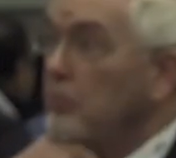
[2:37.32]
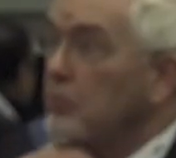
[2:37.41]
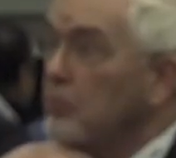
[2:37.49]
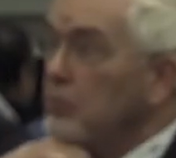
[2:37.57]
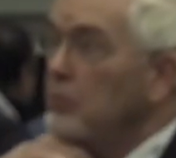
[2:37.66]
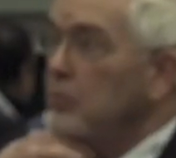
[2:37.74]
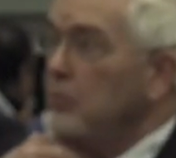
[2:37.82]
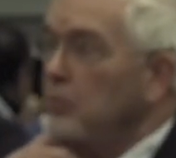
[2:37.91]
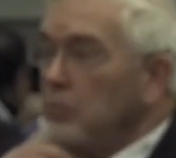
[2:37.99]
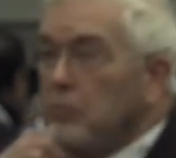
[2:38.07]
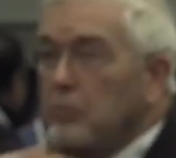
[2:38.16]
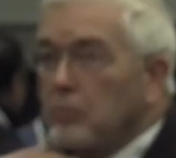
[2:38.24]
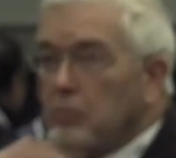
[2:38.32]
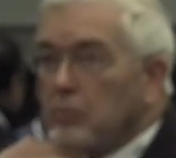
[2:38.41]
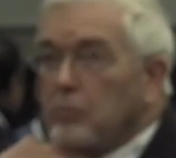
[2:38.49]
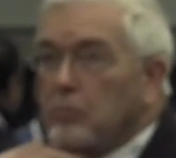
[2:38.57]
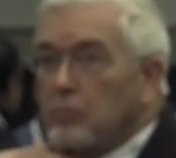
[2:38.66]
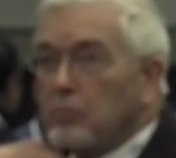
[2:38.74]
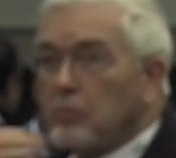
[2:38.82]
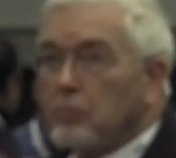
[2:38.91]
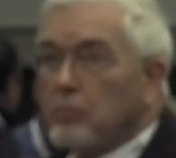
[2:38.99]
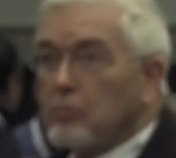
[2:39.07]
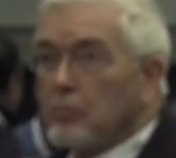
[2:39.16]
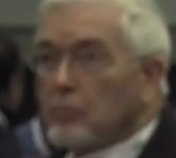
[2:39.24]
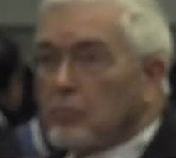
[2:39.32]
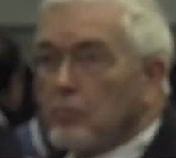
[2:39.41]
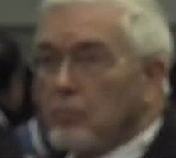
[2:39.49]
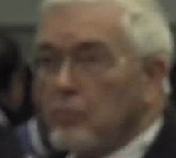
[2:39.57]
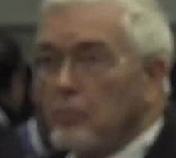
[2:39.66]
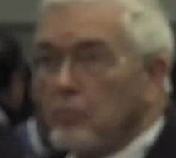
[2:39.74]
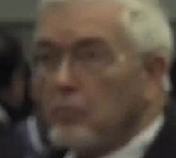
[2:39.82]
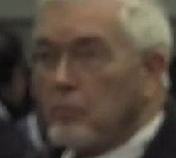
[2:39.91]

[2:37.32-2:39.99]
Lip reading: [no speech]